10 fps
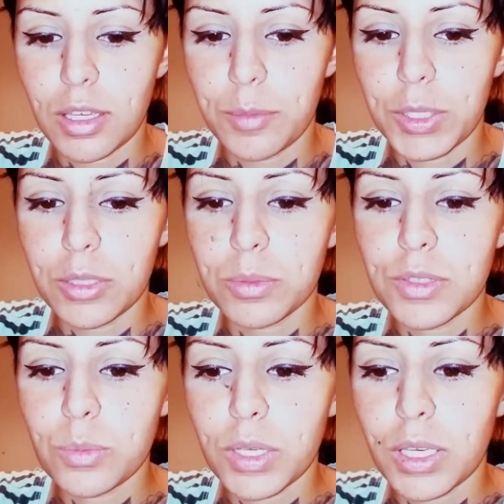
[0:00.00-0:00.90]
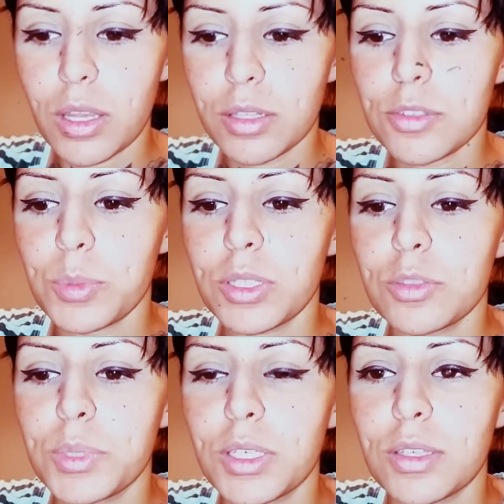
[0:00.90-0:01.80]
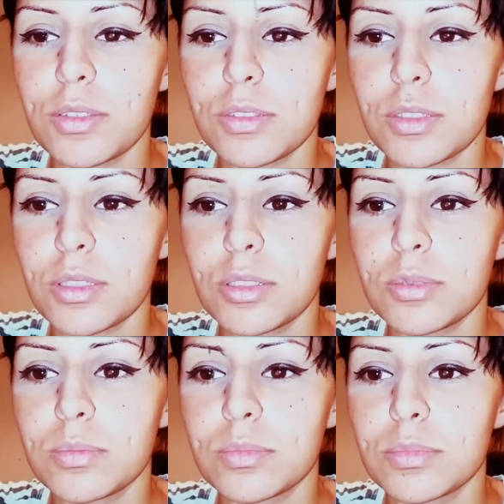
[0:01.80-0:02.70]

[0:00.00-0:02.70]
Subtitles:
mean, the reason why I got on this pill is because a